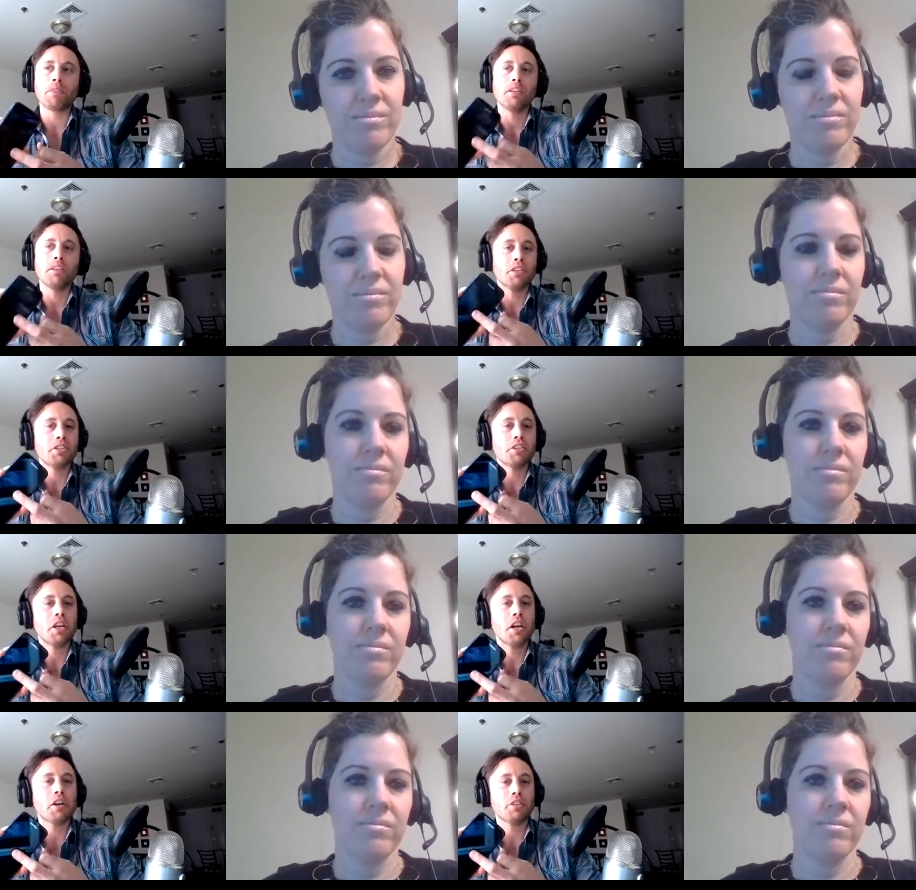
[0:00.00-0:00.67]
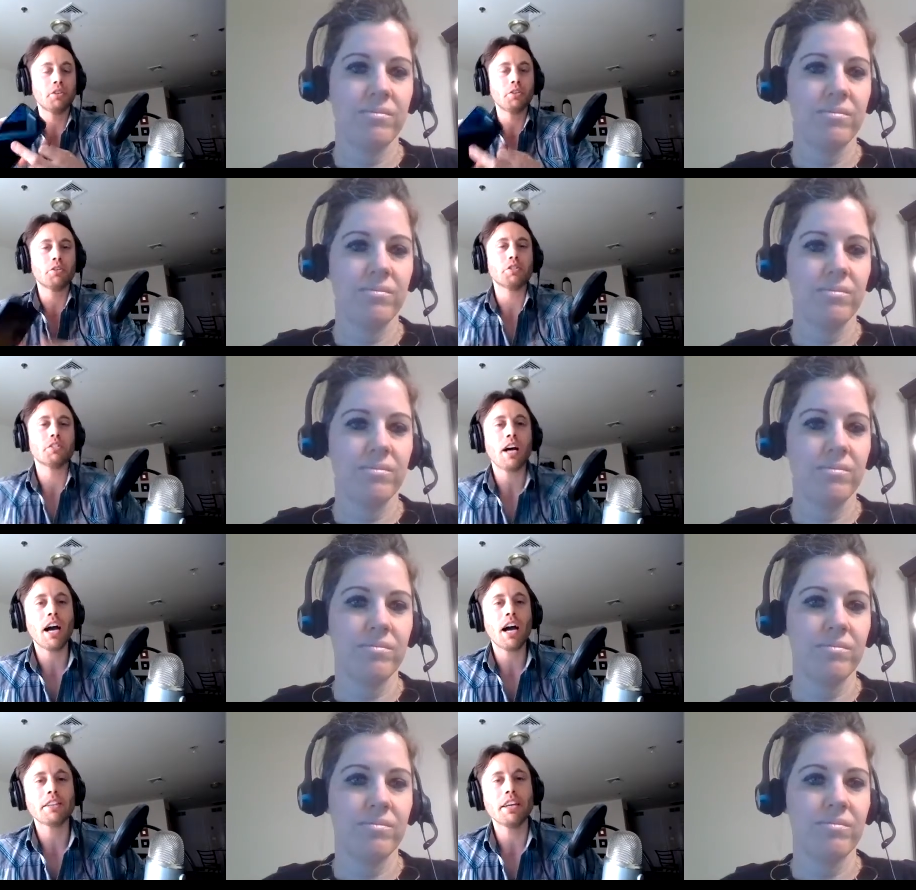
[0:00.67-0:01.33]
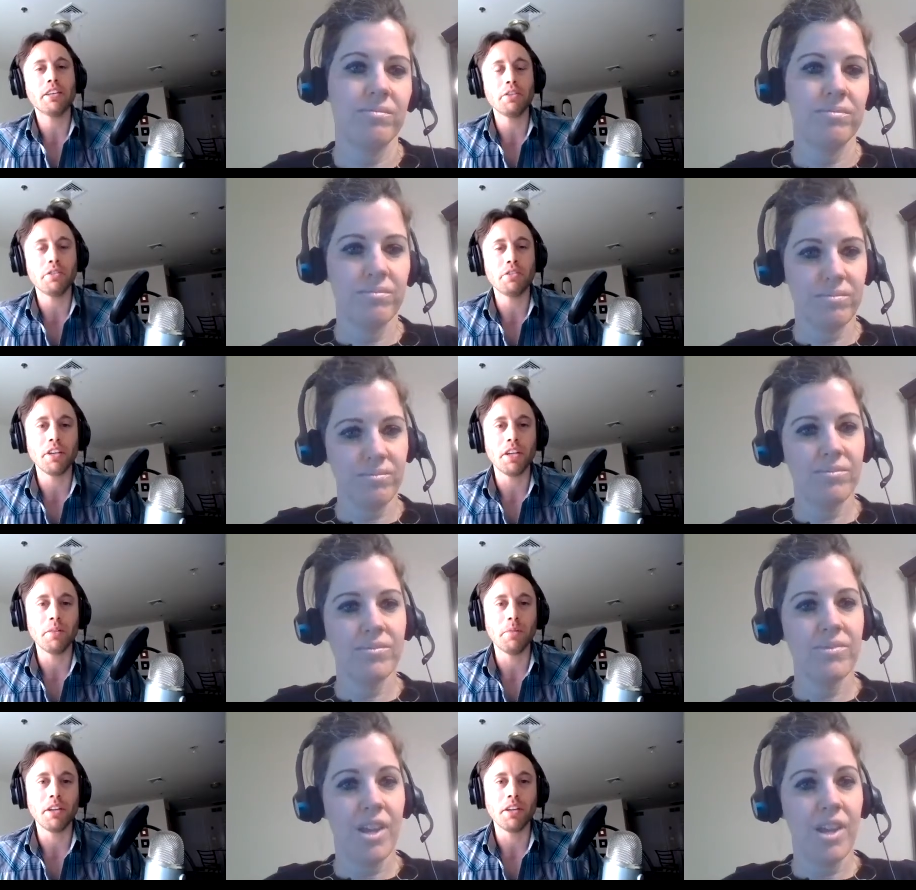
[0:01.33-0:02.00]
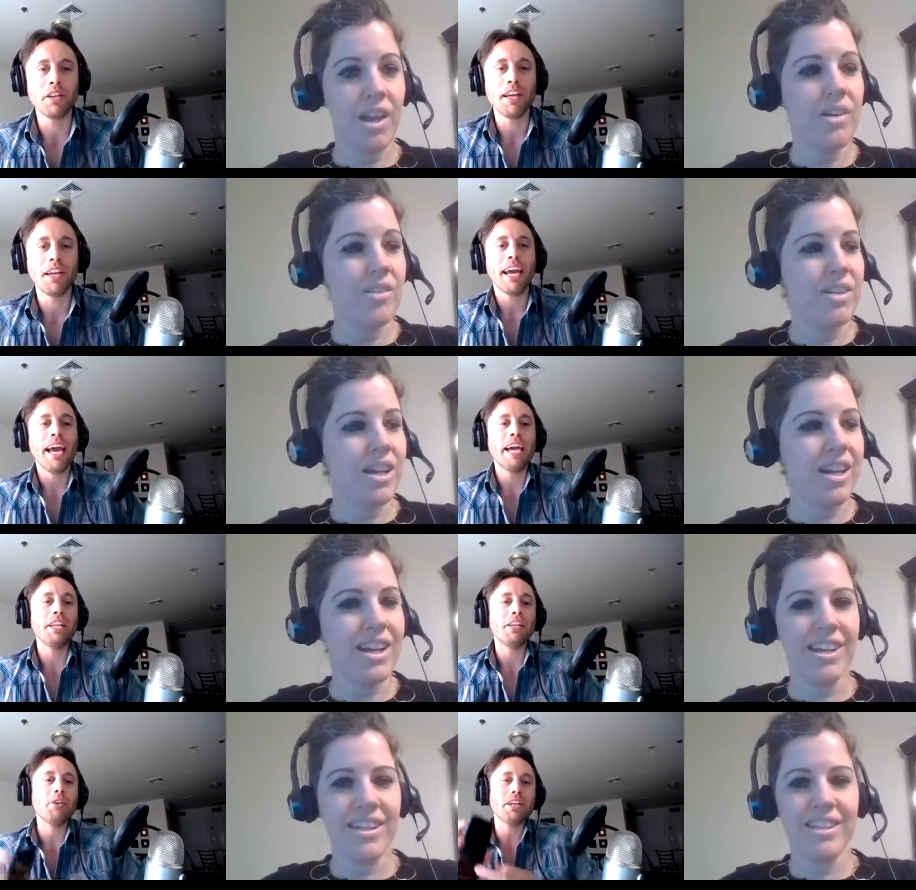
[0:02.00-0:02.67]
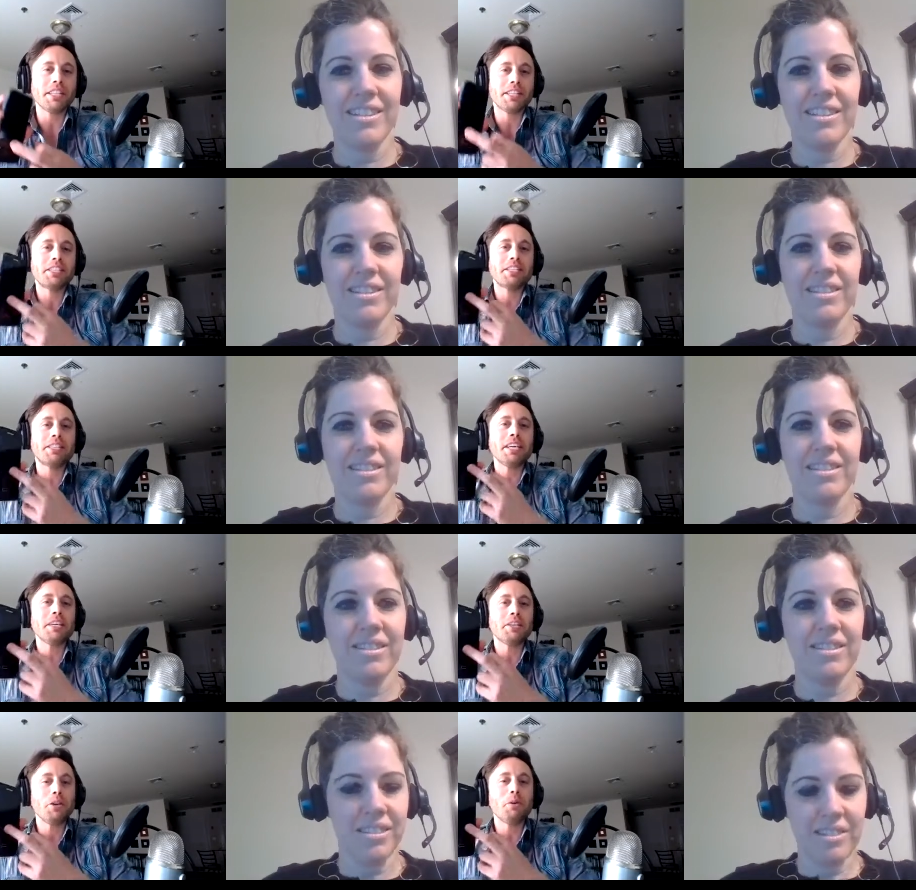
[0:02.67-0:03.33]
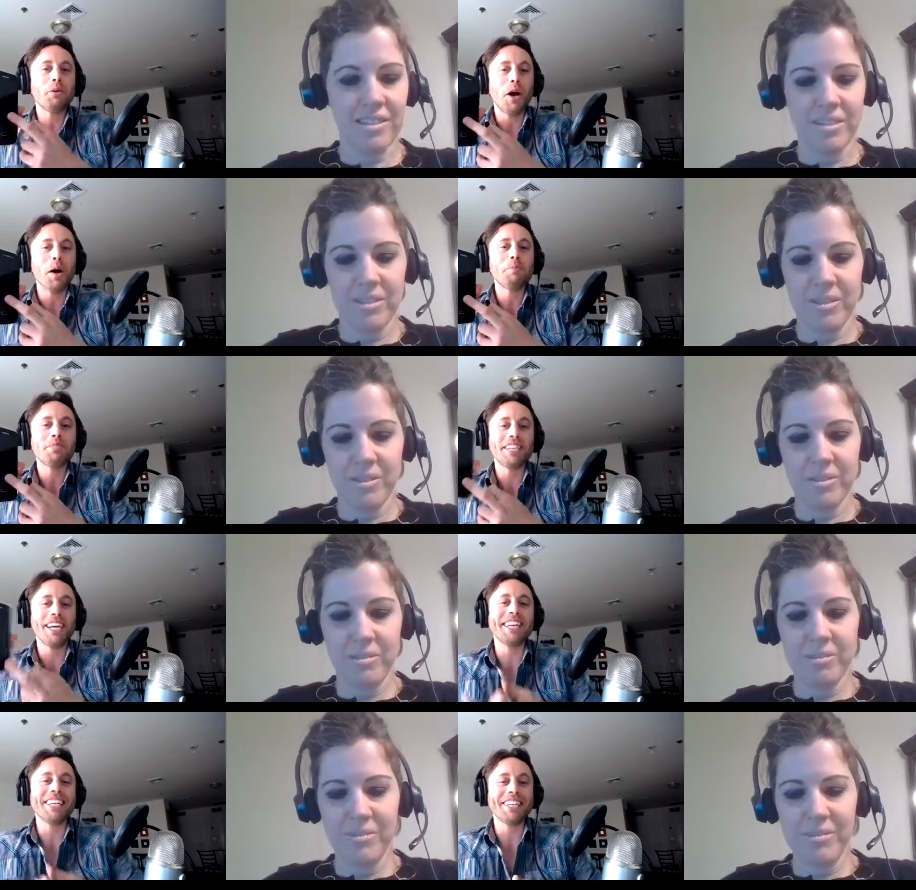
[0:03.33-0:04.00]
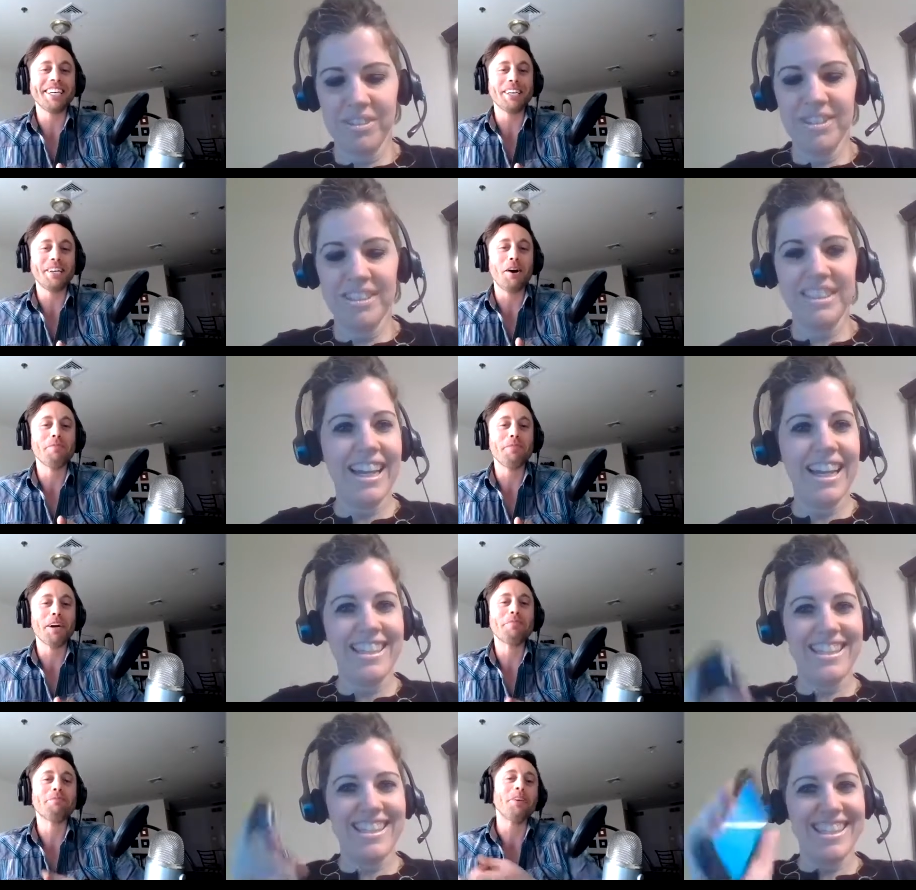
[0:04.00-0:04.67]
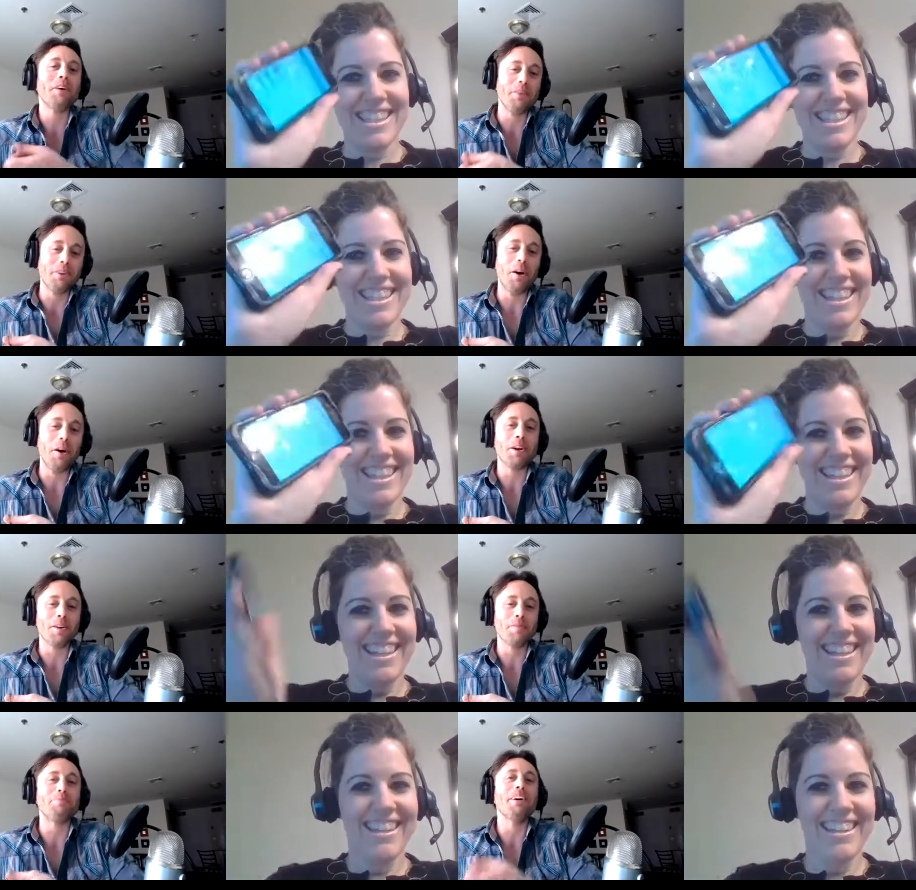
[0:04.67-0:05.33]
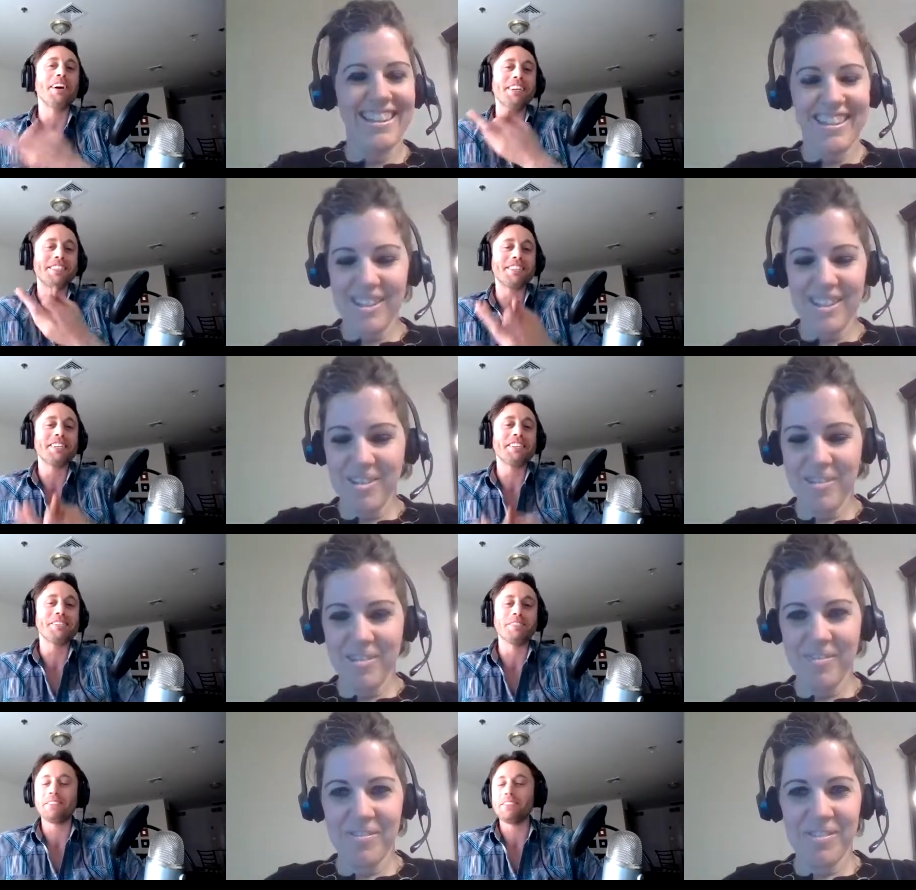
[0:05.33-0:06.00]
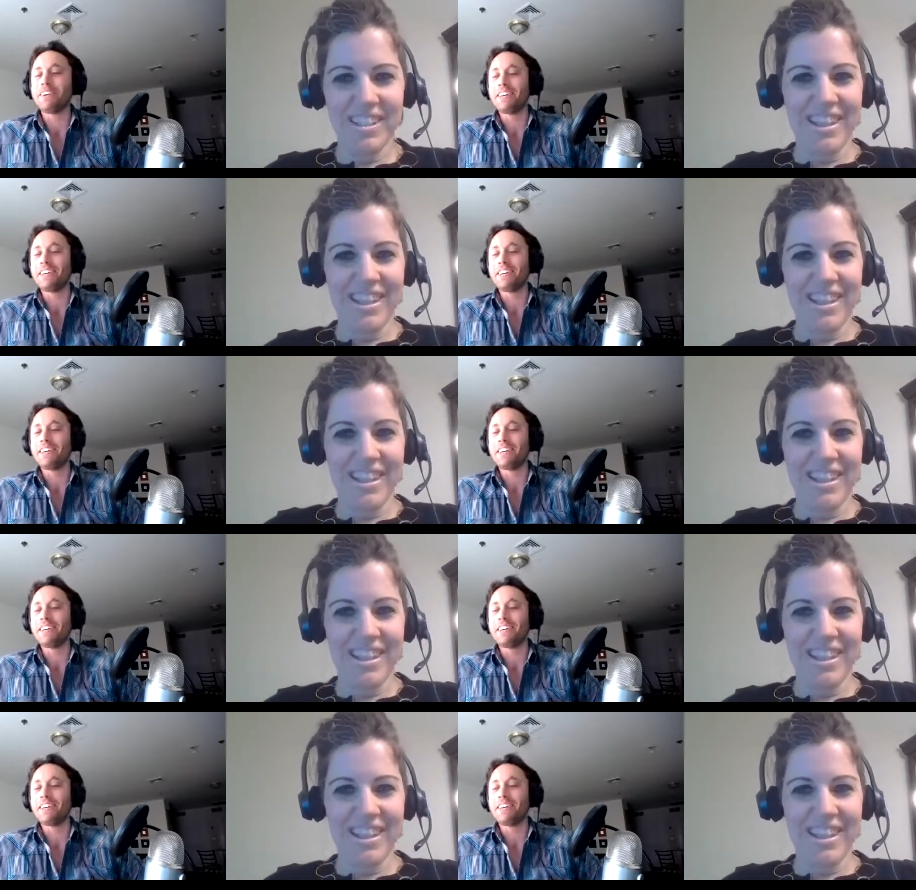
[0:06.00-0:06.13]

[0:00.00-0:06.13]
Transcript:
Speaker 1: the shared Google Doc that you sent me. Oh yeah. And you can see you updating it on yes. my phone on a bus in New York.